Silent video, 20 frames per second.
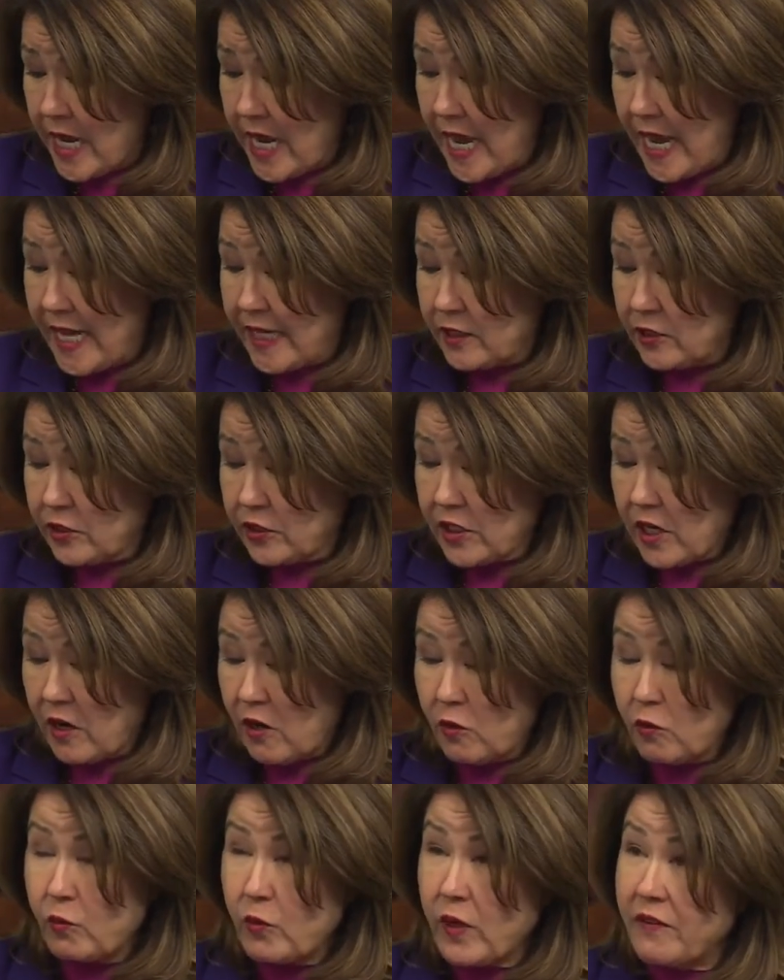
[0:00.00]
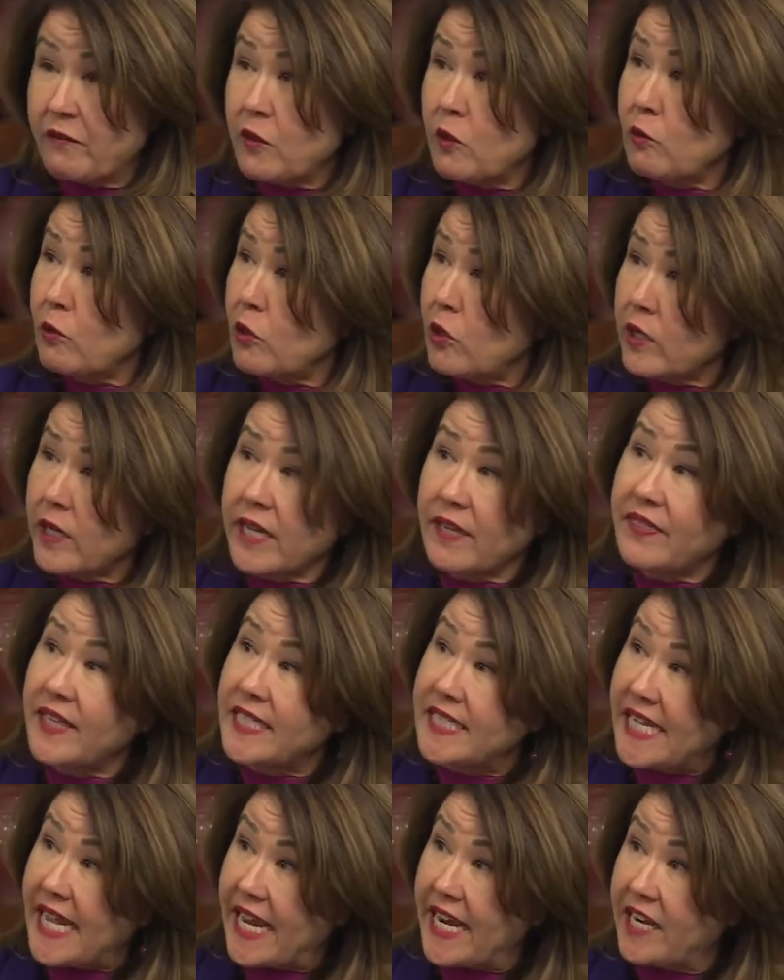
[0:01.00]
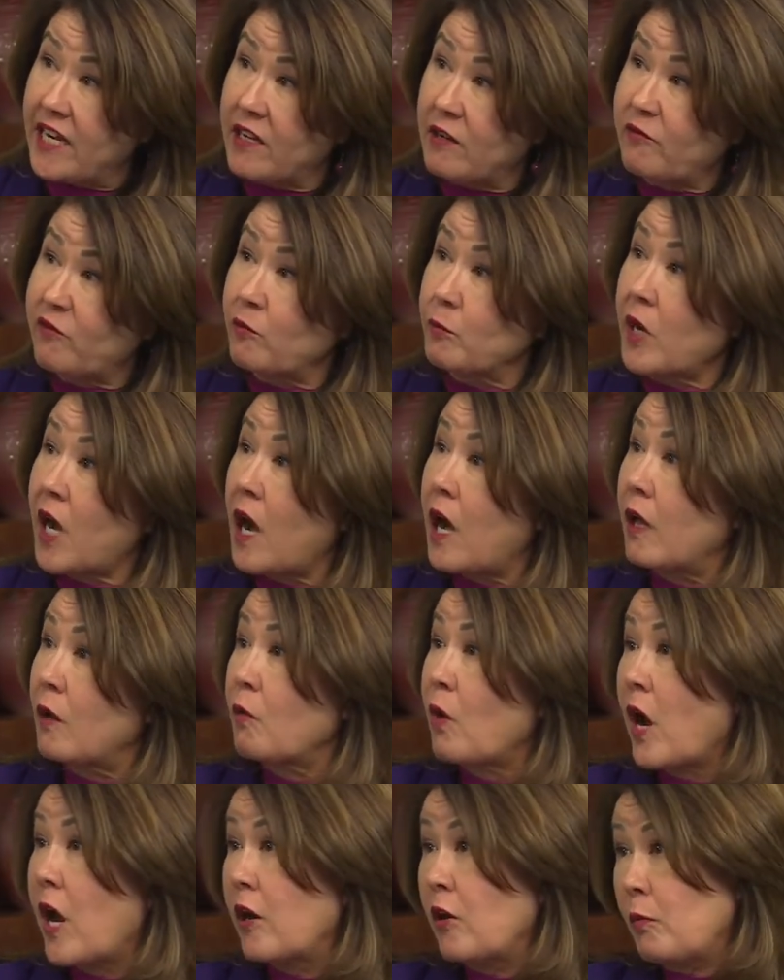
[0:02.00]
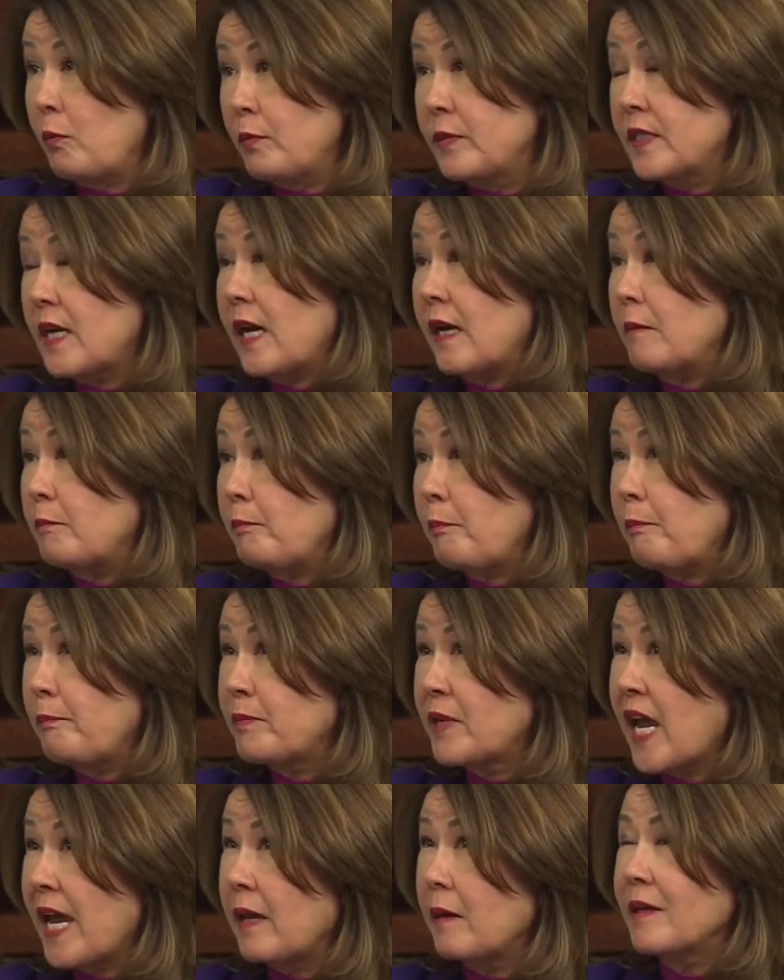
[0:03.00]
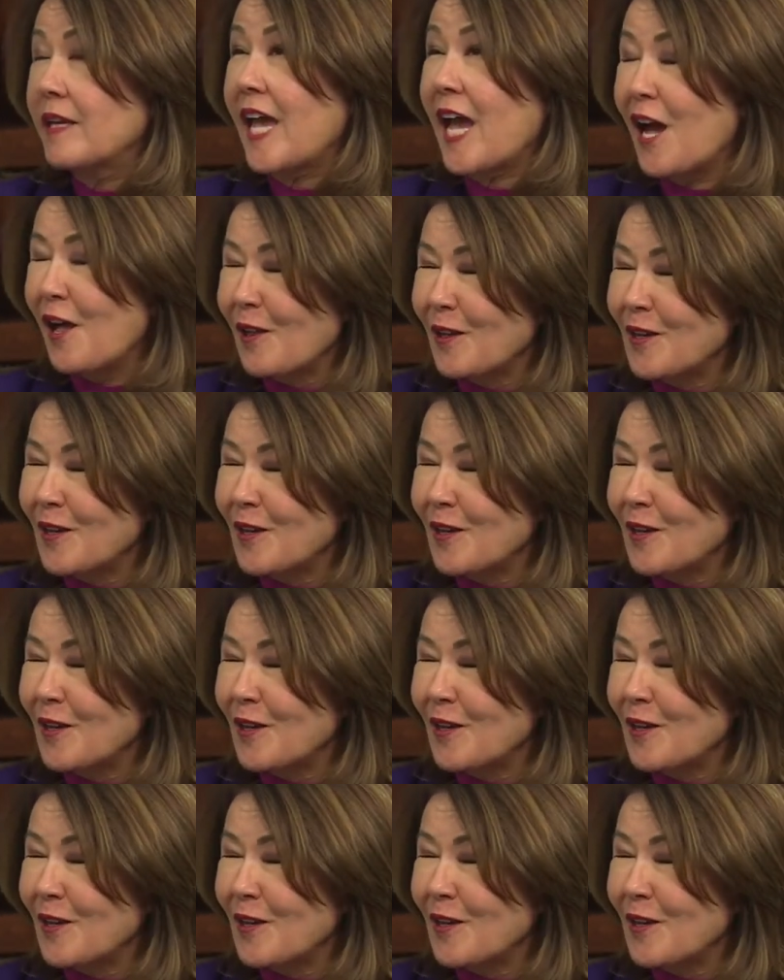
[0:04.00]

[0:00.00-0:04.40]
And so if you look at the data from Colorado um, Cal,